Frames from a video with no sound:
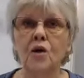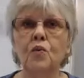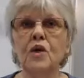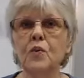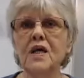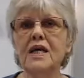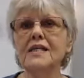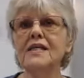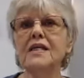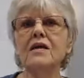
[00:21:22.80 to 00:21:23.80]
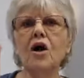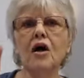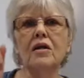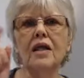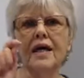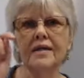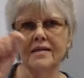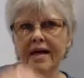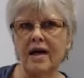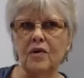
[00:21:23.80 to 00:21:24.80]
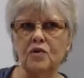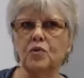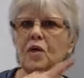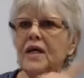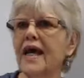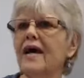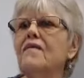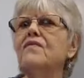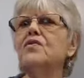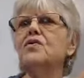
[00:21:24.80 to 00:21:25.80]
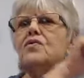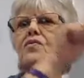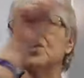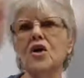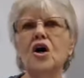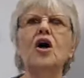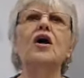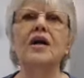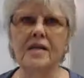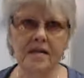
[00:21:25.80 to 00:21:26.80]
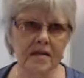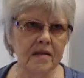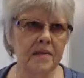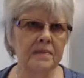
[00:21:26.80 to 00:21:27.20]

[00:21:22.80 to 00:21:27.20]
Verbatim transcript: When we see our lights out, whatever the cause,